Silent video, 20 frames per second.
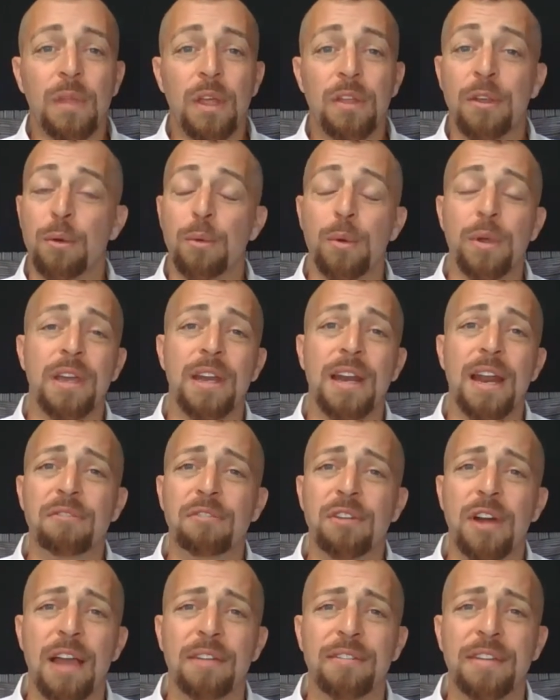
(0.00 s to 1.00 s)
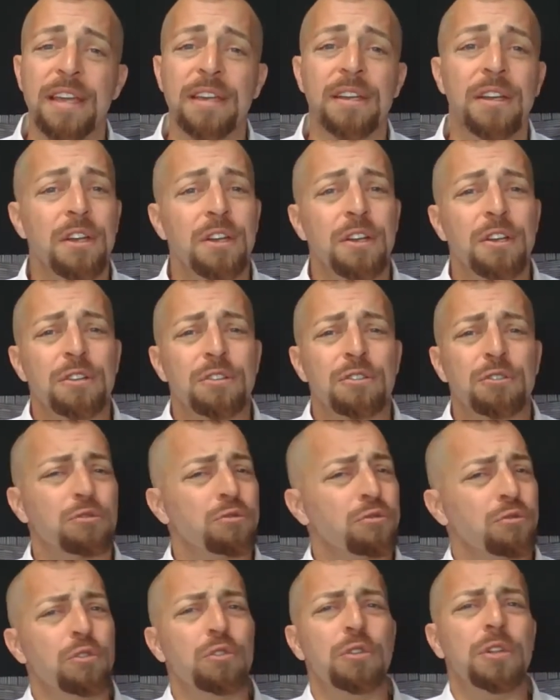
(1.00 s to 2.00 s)
that we could ever have a
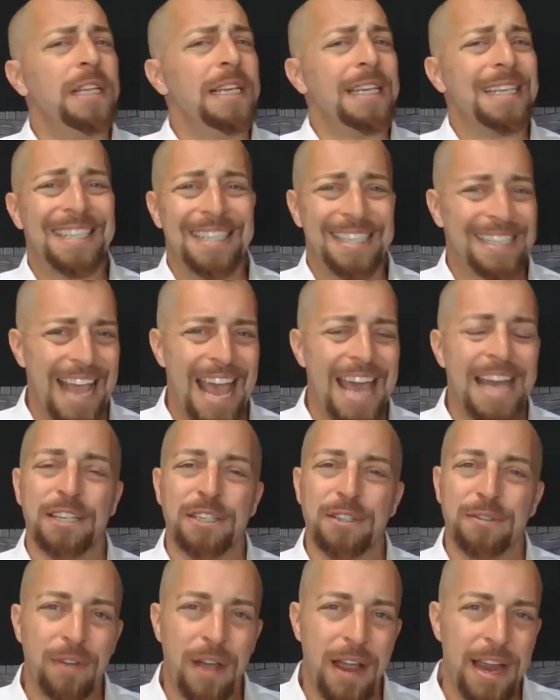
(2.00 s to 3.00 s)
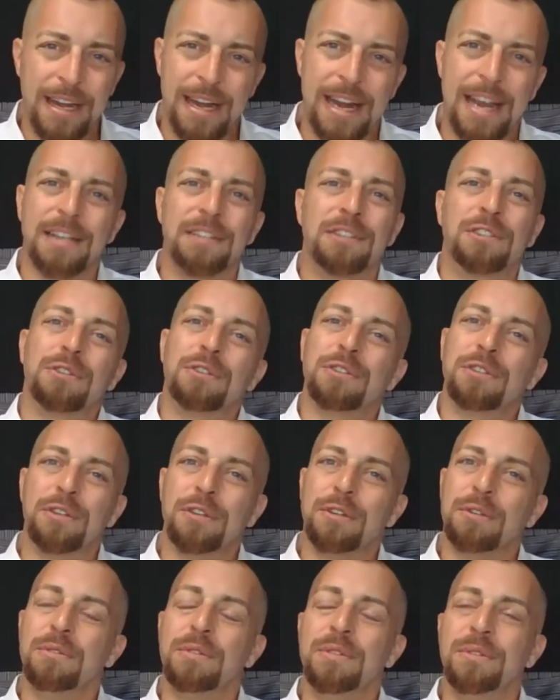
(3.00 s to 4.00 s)
truly satisfying answer
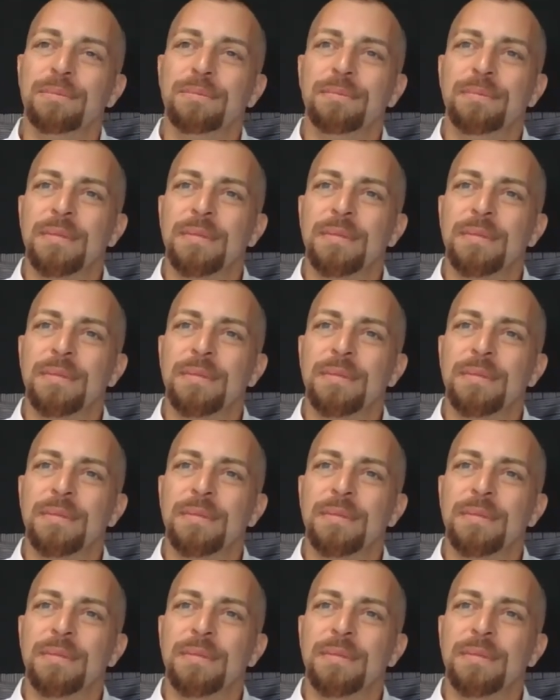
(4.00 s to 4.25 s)
to